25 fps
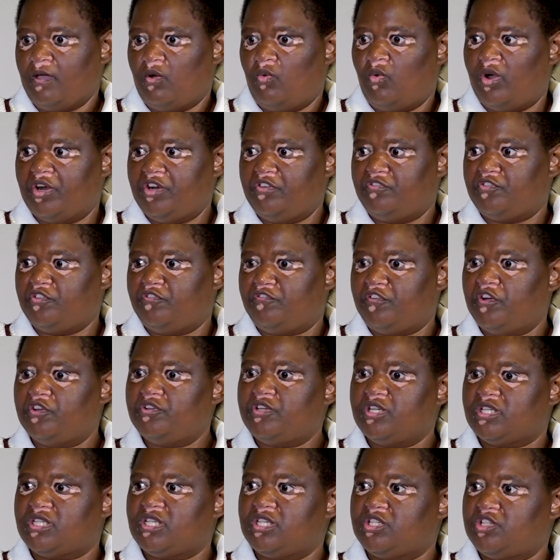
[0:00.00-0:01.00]
one of the
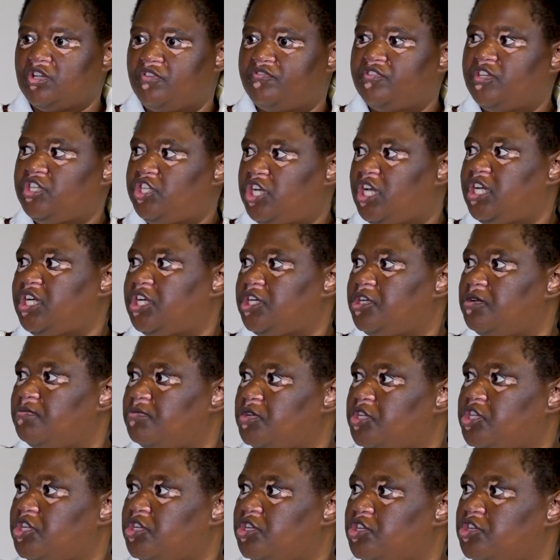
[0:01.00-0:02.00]
focuses of the Gender
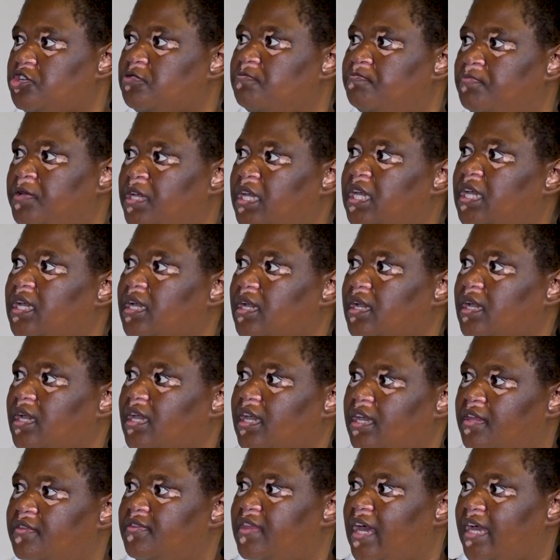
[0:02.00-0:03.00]
Commission should be
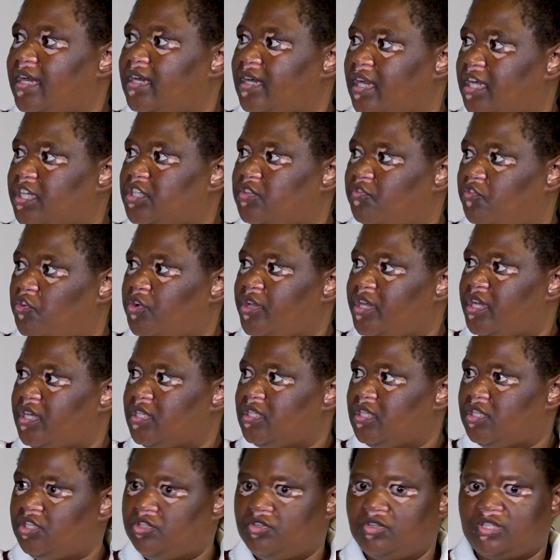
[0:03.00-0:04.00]
in that next 4
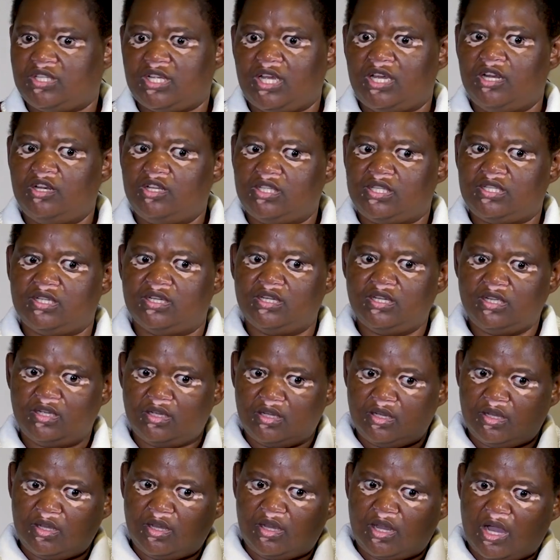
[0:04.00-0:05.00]
years, is to say, listen,
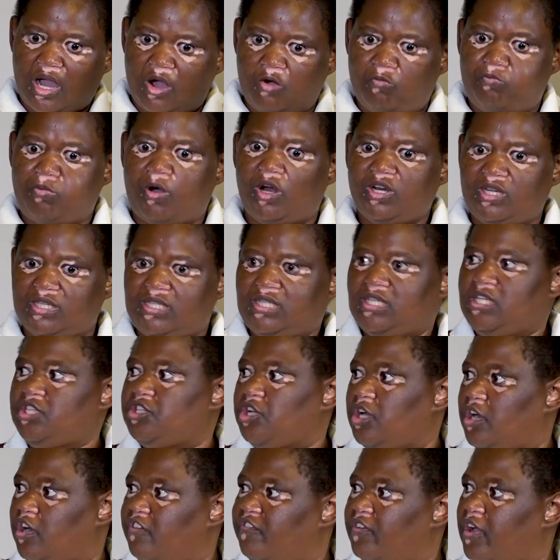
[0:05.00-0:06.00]
our policies
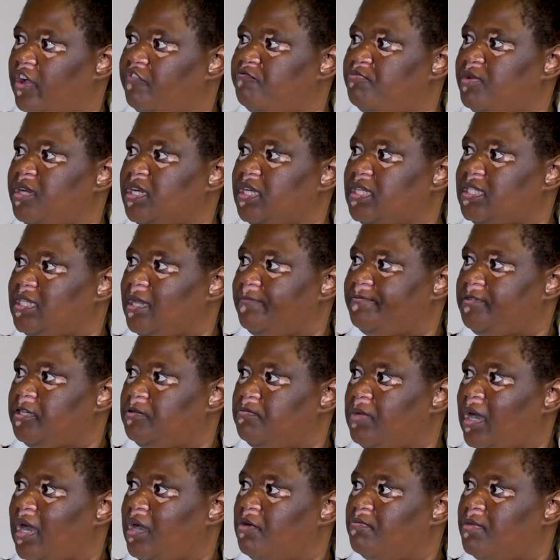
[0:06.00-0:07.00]
have been
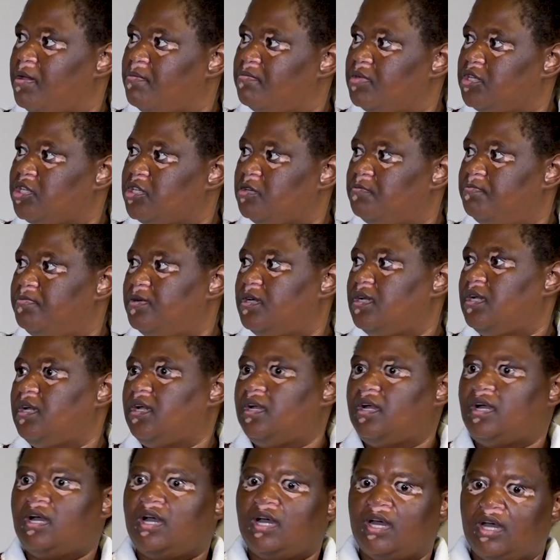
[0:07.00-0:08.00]
accepted by our membership.
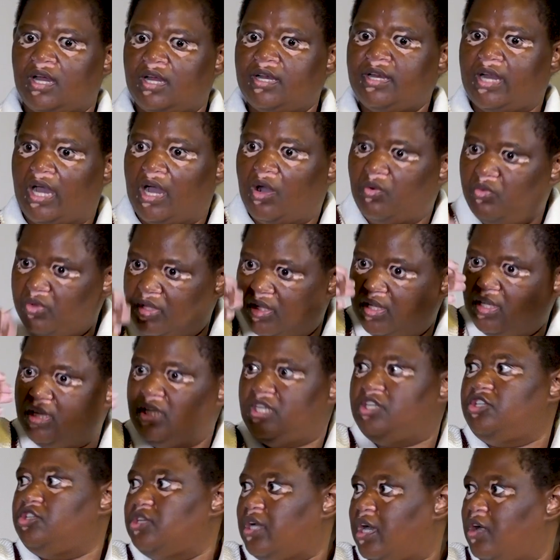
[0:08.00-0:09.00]
Now we
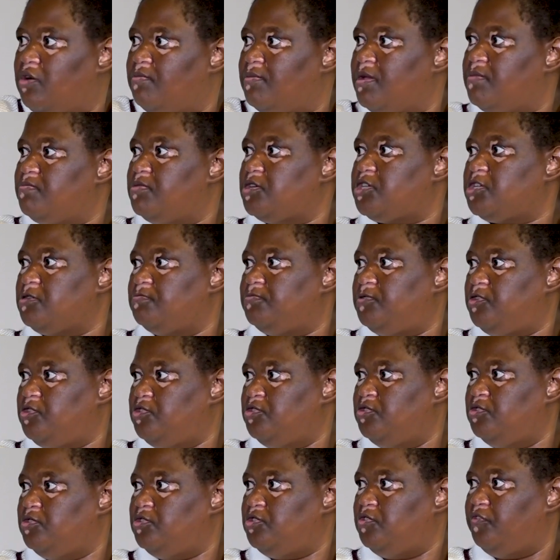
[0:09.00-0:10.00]
need our membership
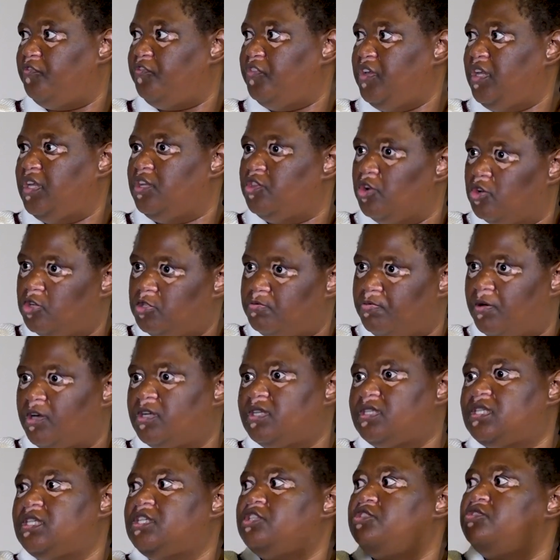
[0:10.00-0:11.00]
to feed those
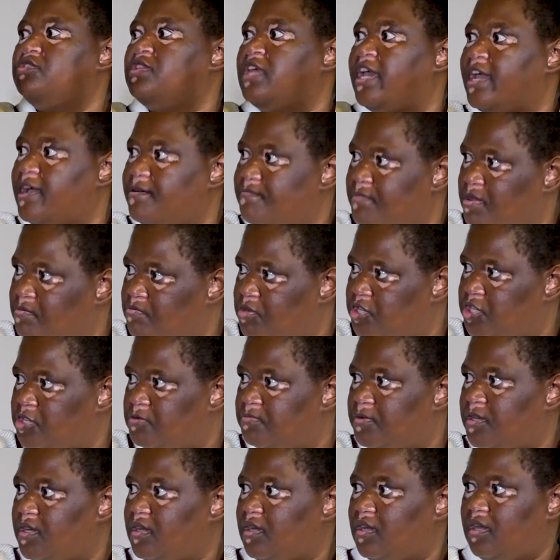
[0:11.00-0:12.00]
policies to their
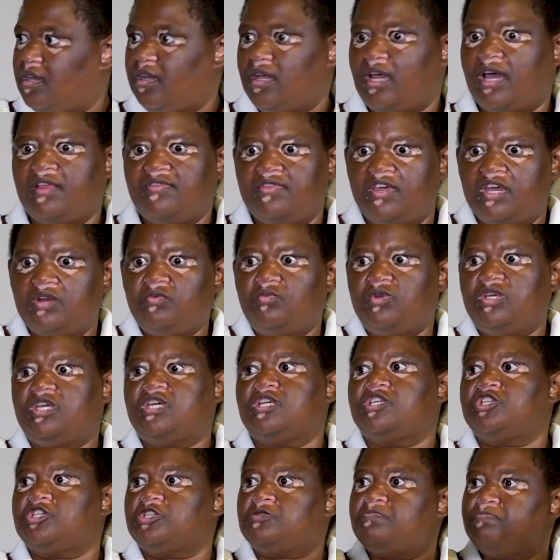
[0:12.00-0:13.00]
membership. And then we
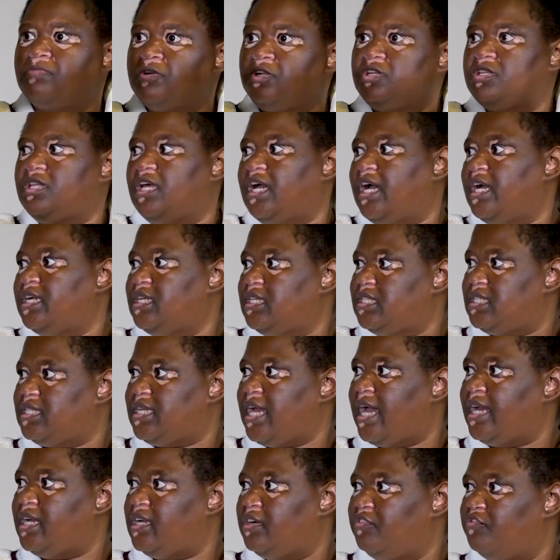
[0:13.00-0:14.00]
can just build the
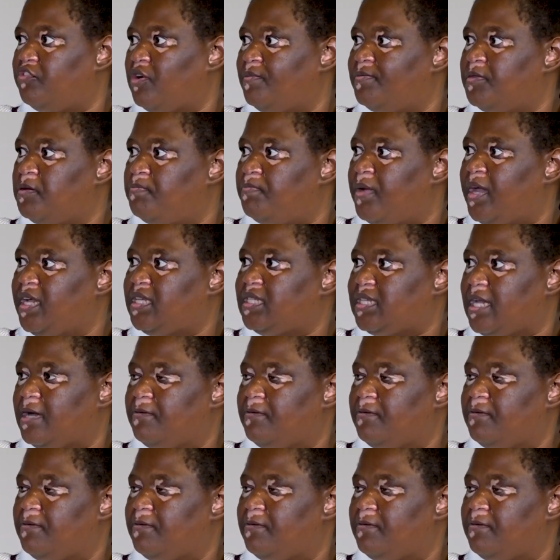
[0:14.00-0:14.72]
understanding from the base